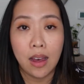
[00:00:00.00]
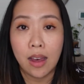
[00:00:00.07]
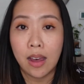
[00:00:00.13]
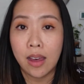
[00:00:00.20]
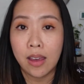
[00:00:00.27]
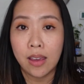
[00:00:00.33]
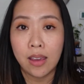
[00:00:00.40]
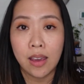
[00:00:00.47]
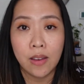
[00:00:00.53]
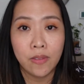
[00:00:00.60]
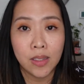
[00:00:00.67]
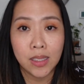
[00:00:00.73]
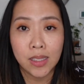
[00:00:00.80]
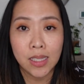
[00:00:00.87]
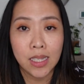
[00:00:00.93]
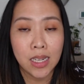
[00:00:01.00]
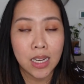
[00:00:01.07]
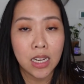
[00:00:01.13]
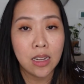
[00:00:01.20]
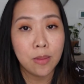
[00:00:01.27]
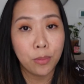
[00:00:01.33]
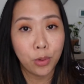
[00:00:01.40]
I haven't seen
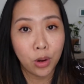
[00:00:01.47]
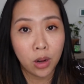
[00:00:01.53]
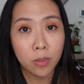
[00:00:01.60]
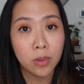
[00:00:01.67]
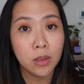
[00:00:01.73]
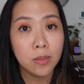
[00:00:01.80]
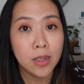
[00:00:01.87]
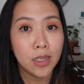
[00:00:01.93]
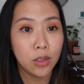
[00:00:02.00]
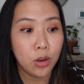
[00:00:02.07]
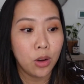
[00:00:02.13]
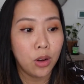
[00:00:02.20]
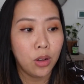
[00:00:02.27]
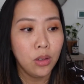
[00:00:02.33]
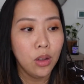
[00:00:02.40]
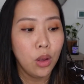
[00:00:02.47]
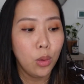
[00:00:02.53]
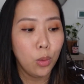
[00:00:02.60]
any problem at all.